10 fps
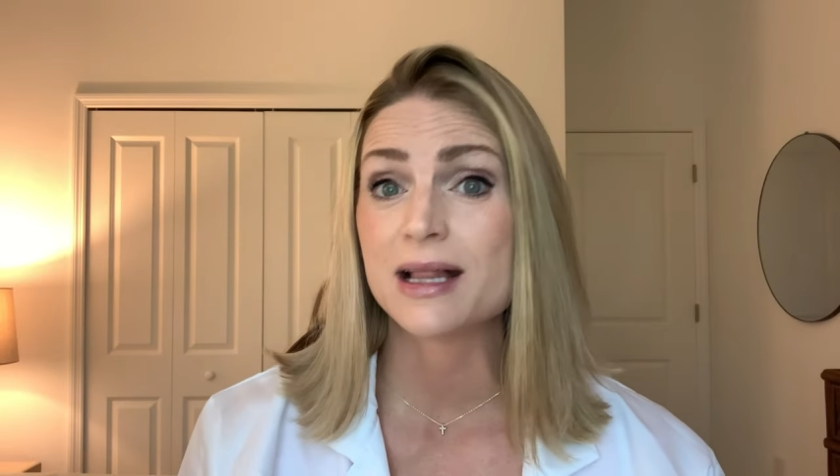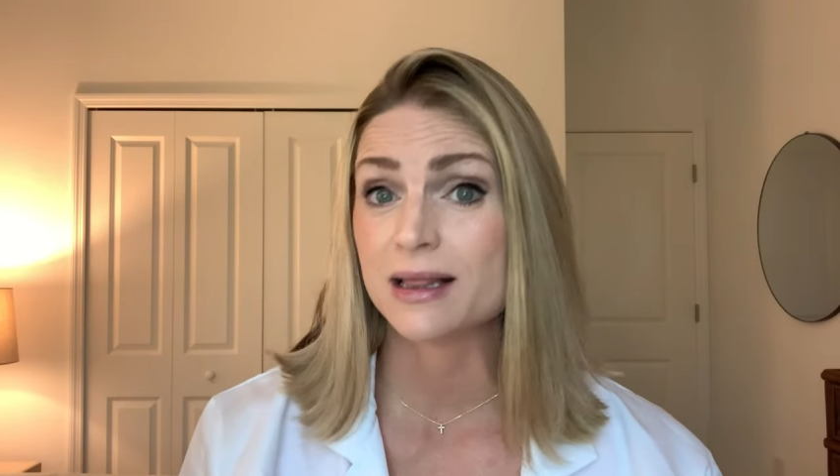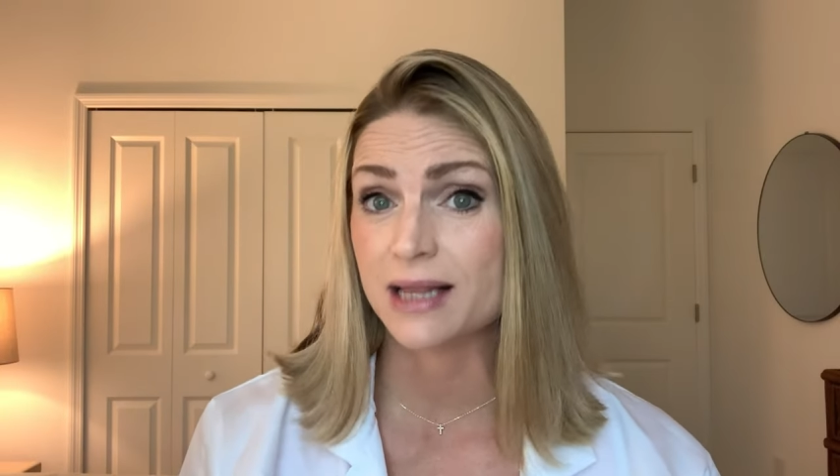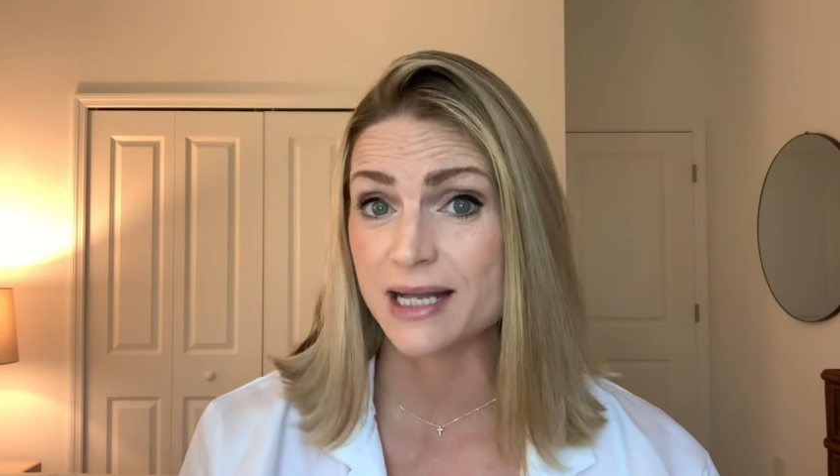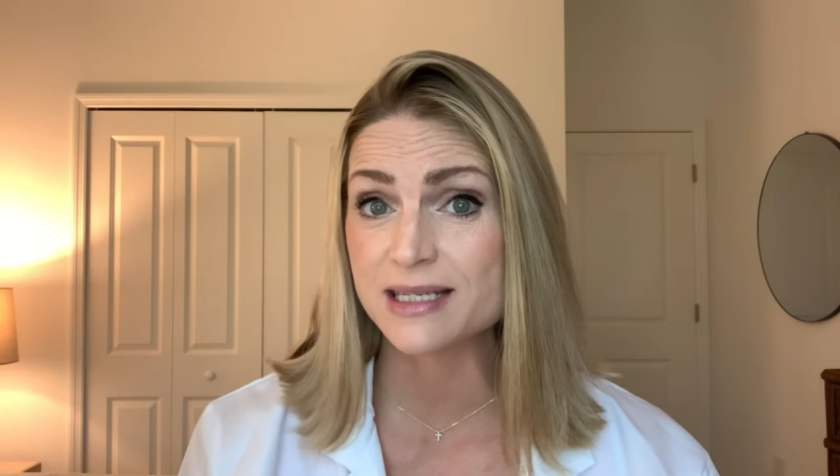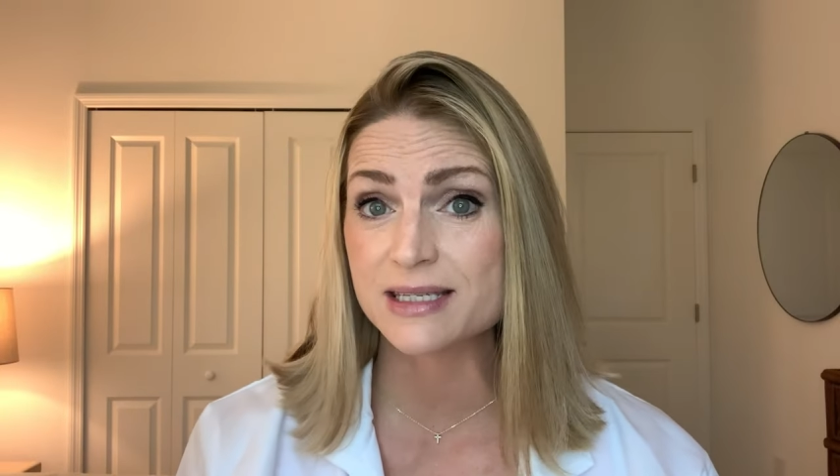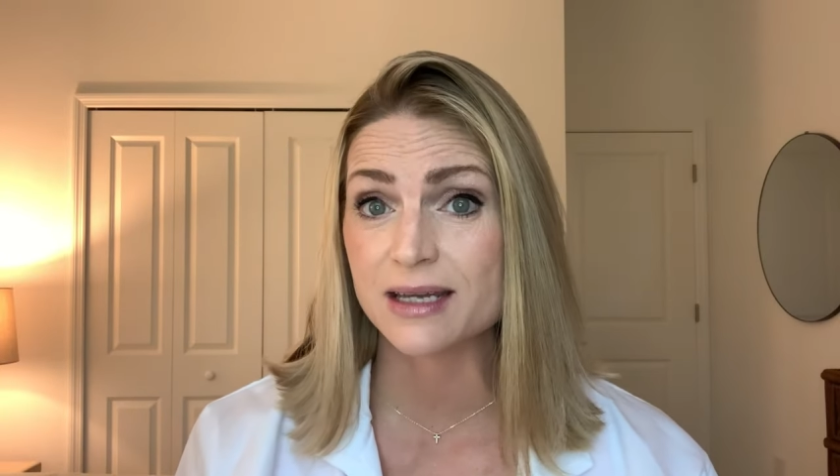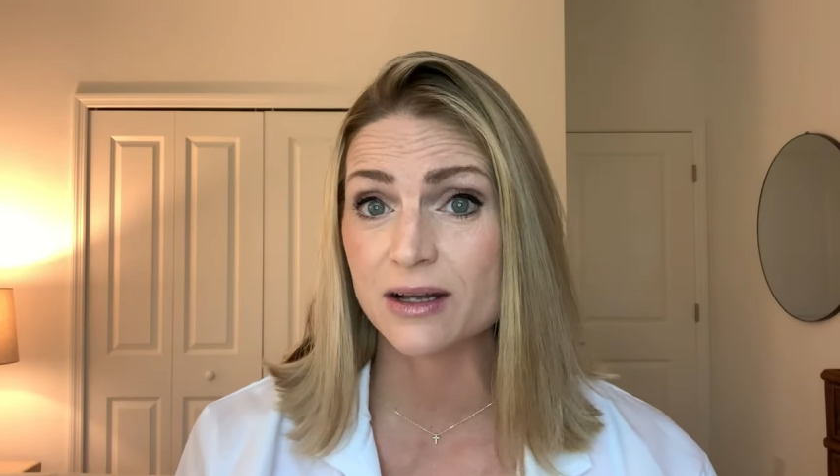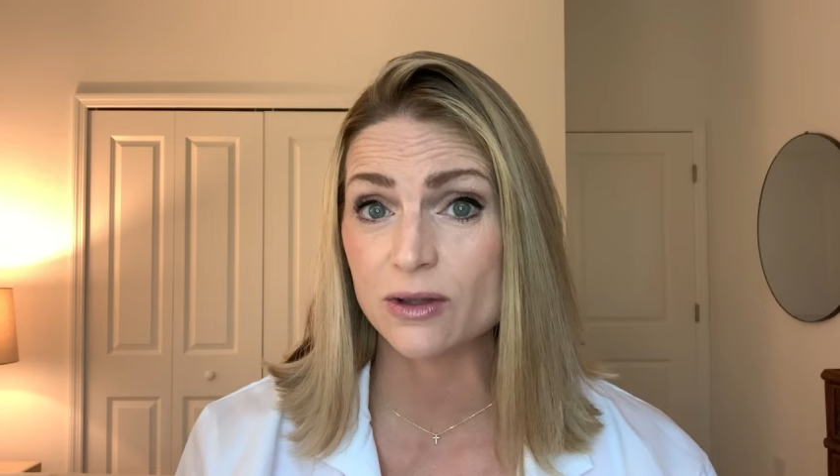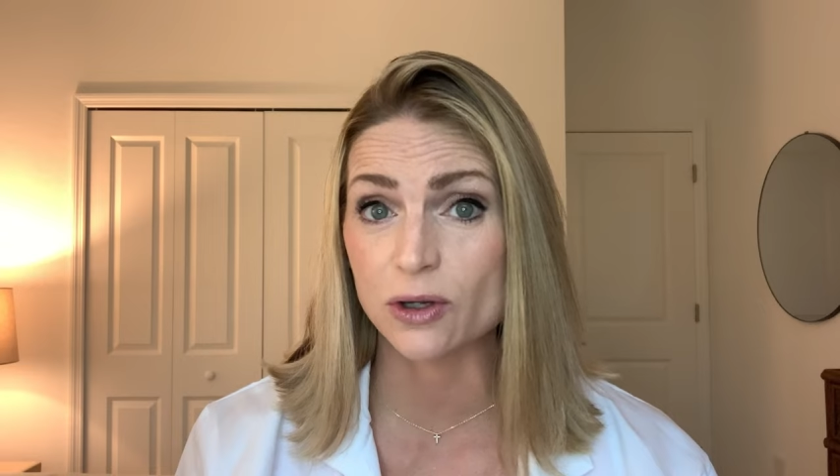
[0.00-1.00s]
let's
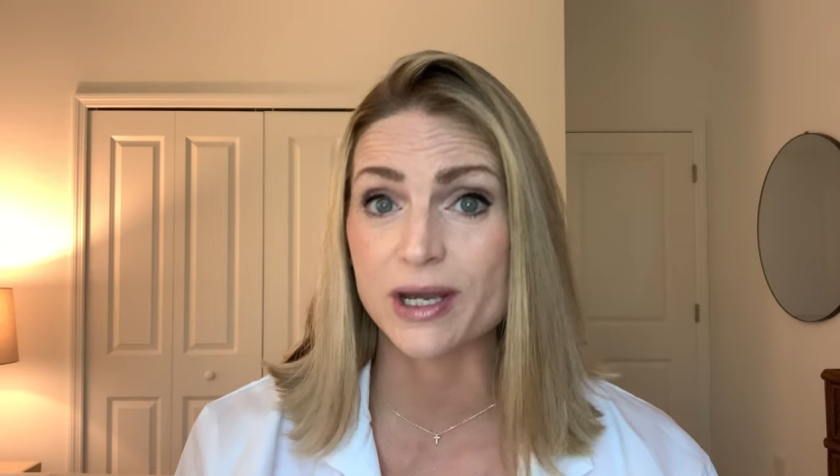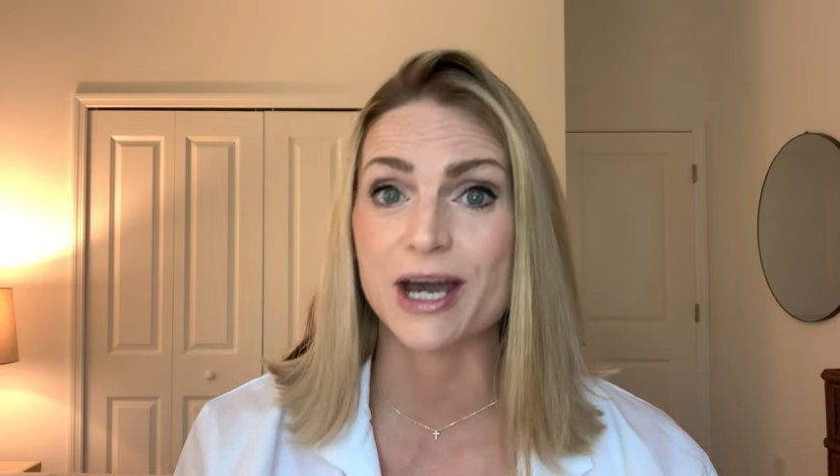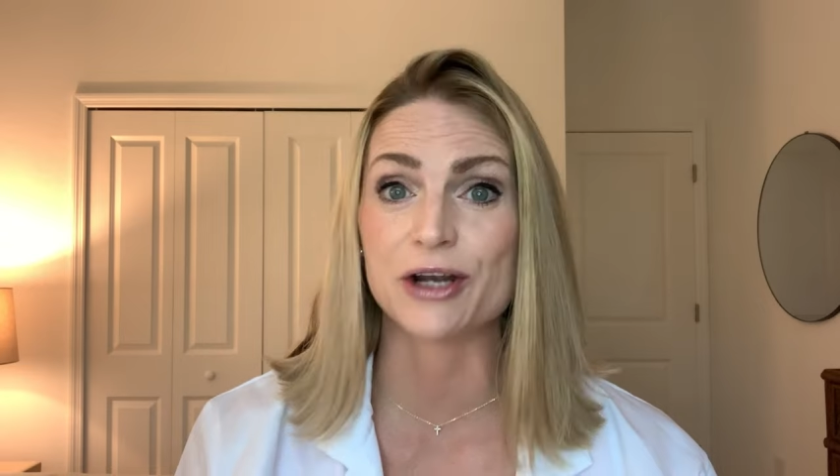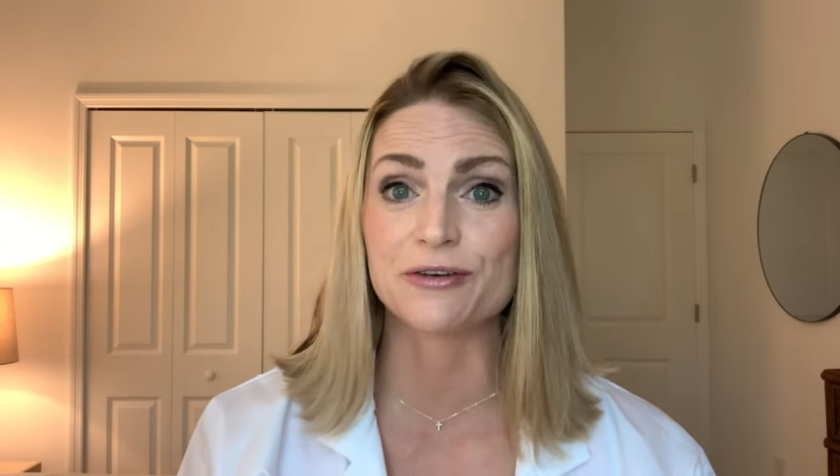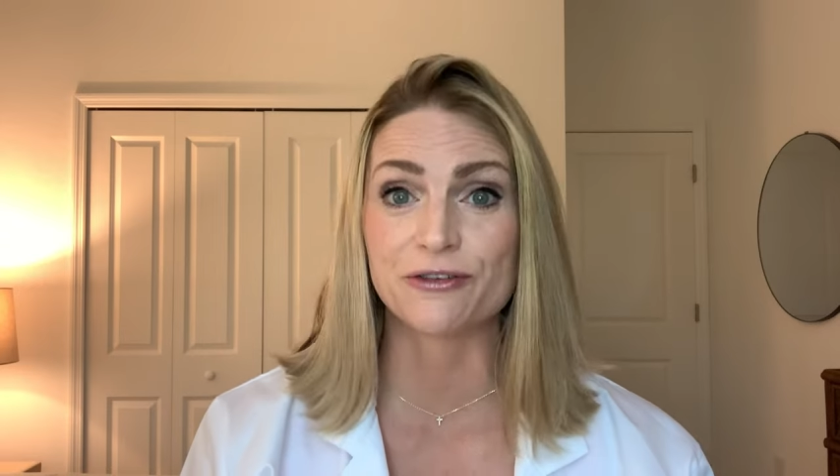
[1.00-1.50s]
take a look at our